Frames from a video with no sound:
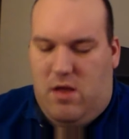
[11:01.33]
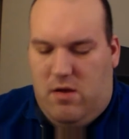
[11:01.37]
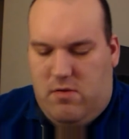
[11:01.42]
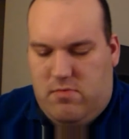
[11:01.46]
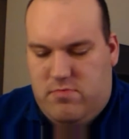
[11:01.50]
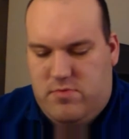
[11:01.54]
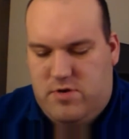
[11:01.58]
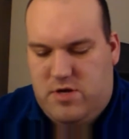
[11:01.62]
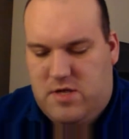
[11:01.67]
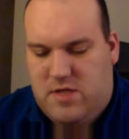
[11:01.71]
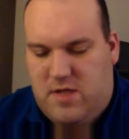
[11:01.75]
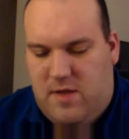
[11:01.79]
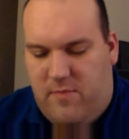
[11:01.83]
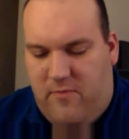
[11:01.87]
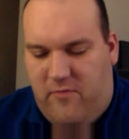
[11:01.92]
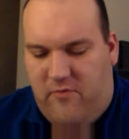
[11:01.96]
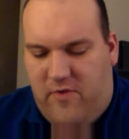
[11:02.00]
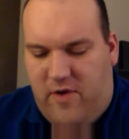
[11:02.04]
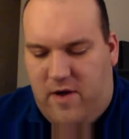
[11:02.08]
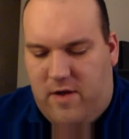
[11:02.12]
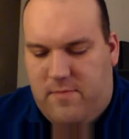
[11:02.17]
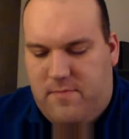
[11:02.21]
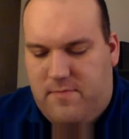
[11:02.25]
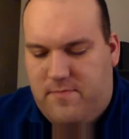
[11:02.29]
yeah, just
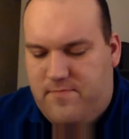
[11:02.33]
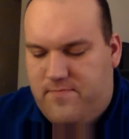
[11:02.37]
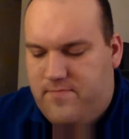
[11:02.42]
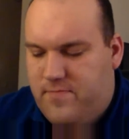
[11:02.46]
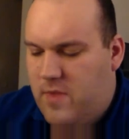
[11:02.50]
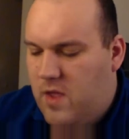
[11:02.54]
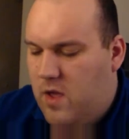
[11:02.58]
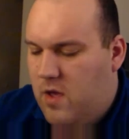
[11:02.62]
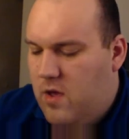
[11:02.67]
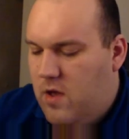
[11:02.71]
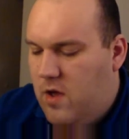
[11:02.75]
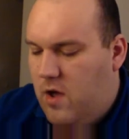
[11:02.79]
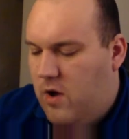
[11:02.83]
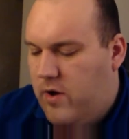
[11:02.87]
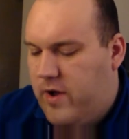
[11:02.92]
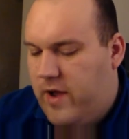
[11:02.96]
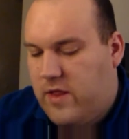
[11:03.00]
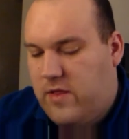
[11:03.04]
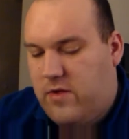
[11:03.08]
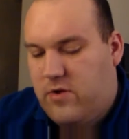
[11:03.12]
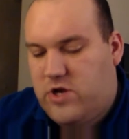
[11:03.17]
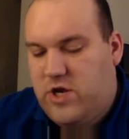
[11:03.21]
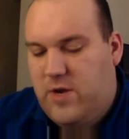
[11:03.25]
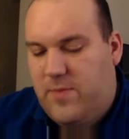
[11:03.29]
something fun.
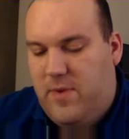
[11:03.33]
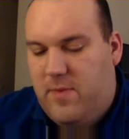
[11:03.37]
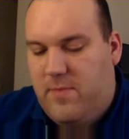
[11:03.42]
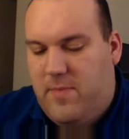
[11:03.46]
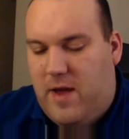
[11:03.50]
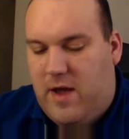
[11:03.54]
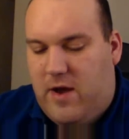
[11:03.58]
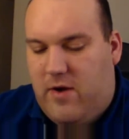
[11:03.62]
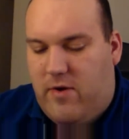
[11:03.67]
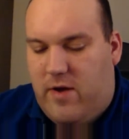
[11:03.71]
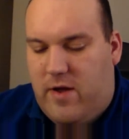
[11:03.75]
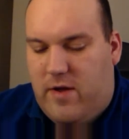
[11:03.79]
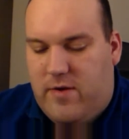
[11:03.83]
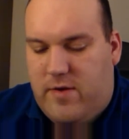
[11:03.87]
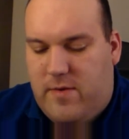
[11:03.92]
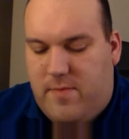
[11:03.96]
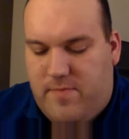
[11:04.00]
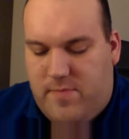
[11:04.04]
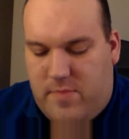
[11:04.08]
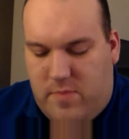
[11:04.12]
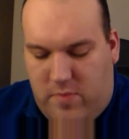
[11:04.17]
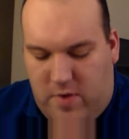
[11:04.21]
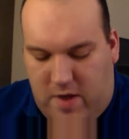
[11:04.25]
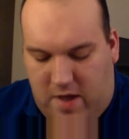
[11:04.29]
Okay, so jumping back around,
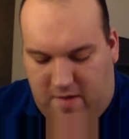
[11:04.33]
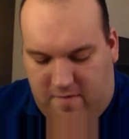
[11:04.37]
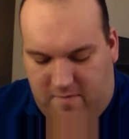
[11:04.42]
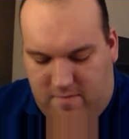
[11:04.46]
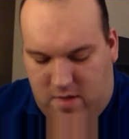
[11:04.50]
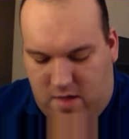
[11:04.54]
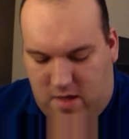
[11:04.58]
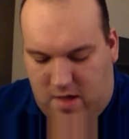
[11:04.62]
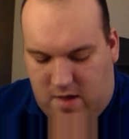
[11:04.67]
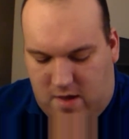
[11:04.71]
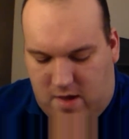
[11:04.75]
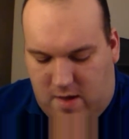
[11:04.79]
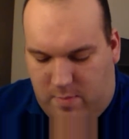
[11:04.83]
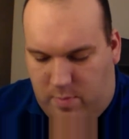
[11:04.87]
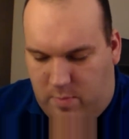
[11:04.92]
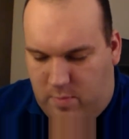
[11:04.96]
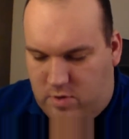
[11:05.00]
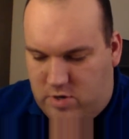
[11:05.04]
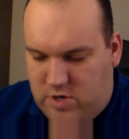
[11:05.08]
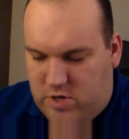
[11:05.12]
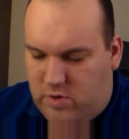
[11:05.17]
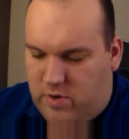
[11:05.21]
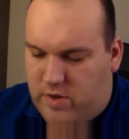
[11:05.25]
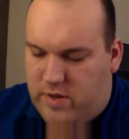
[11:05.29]
we got a
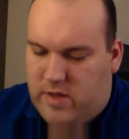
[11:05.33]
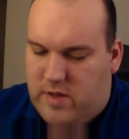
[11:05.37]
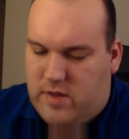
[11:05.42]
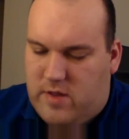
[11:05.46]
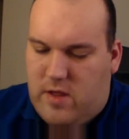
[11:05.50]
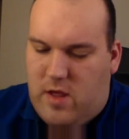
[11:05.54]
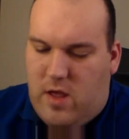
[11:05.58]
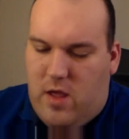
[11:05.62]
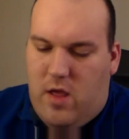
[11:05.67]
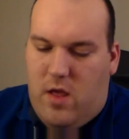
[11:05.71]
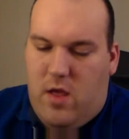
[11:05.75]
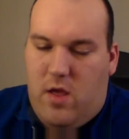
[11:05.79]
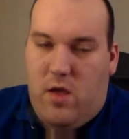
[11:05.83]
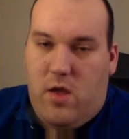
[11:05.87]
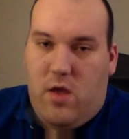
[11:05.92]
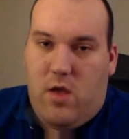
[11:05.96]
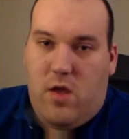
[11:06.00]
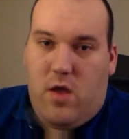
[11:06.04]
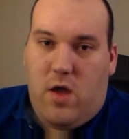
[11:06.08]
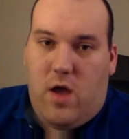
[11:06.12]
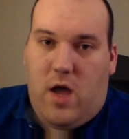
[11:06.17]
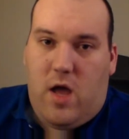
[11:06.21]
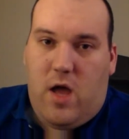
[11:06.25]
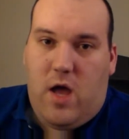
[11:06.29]
couple more choices.
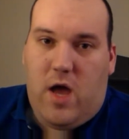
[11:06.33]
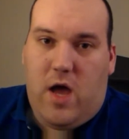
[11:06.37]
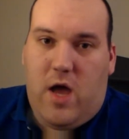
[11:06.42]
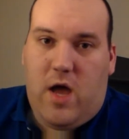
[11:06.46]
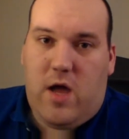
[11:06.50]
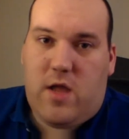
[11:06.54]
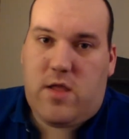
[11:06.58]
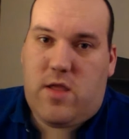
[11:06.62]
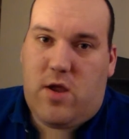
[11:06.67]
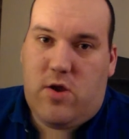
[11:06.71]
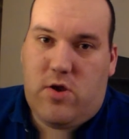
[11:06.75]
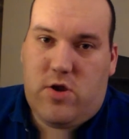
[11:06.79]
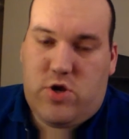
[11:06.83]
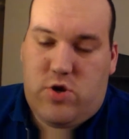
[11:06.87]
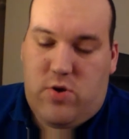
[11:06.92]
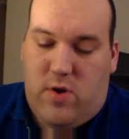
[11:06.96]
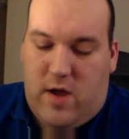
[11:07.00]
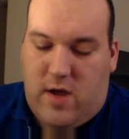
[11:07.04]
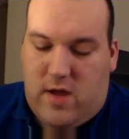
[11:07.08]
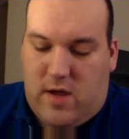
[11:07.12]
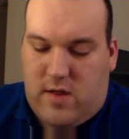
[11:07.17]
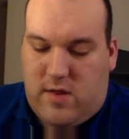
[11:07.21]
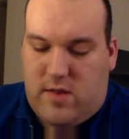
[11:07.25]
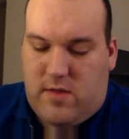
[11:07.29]
Tyranid
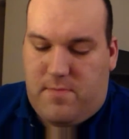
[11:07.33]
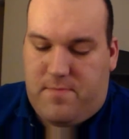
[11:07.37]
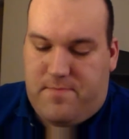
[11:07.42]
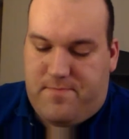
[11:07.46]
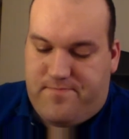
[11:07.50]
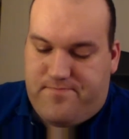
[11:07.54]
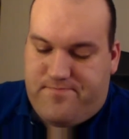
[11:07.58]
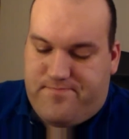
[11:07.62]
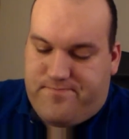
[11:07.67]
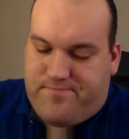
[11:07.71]
Strikes.